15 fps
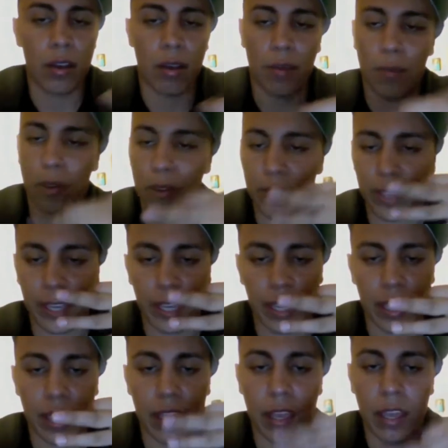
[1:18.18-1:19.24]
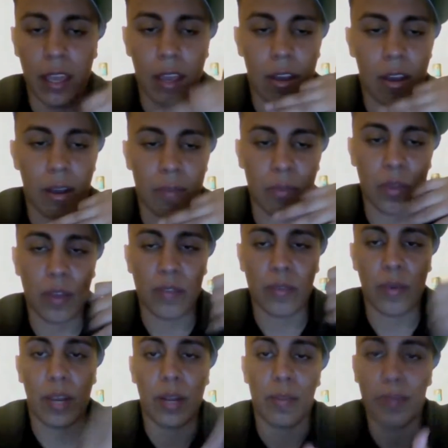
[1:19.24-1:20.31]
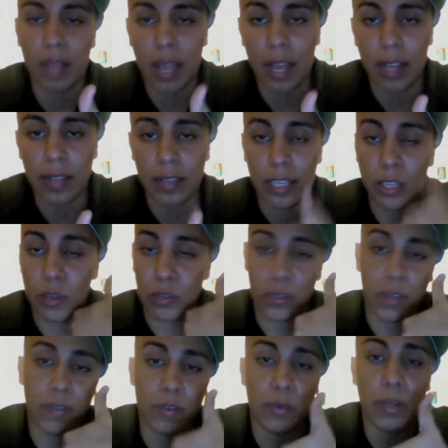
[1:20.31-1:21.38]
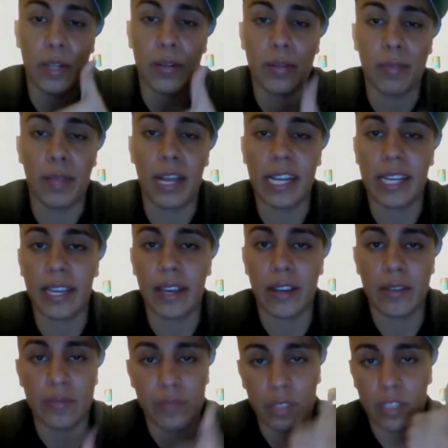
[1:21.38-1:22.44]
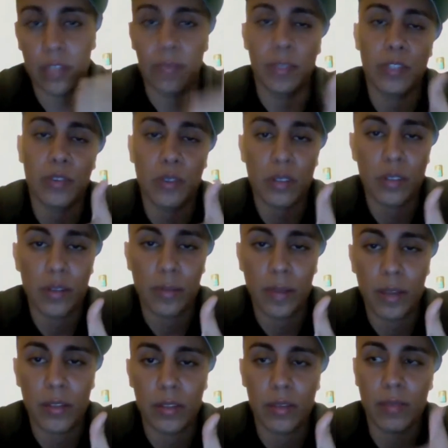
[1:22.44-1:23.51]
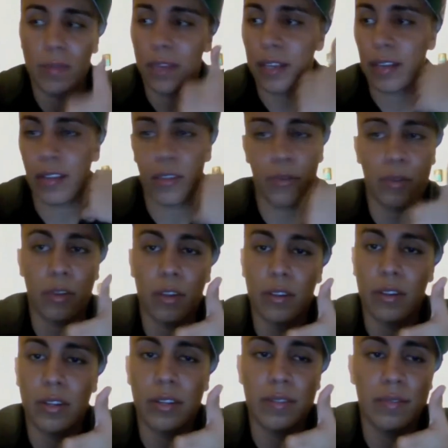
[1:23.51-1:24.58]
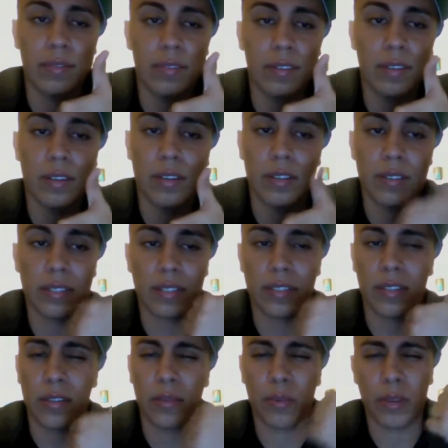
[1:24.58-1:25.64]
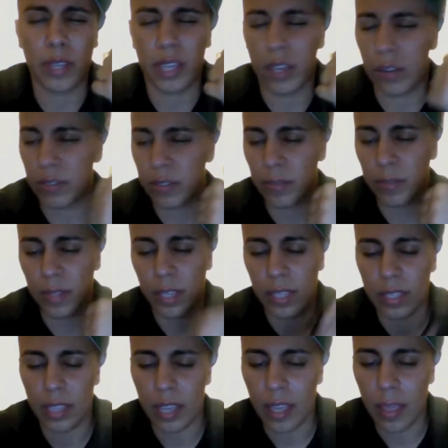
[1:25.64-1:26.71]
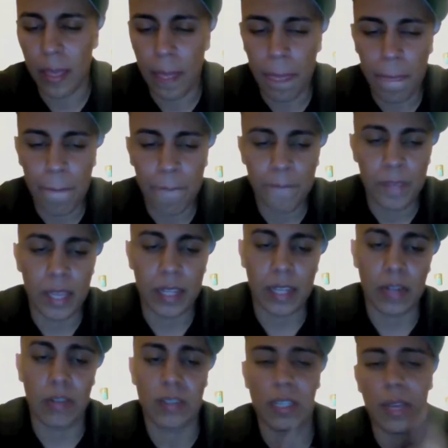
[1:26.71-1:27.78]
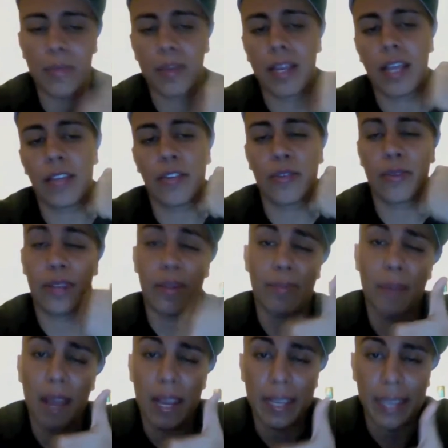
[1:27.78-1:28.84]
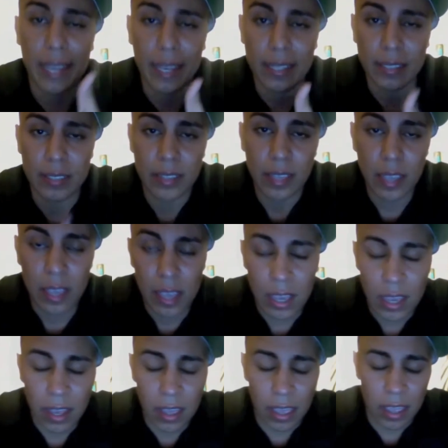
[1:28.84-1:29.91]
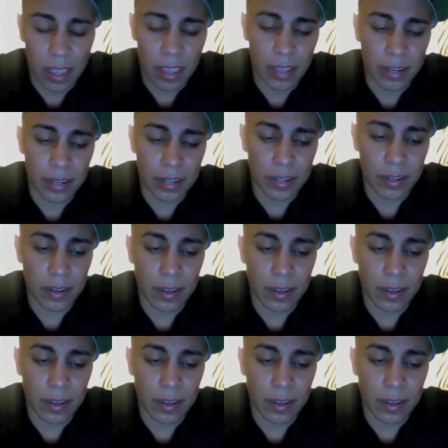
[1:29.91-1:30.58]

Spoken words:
Marvin Gaye, you have to write a blog, and you also have to create a blog account. You're going to be talking about them like a 300 to 600 word count, something like that. And then on top of that, you create a podcast, and then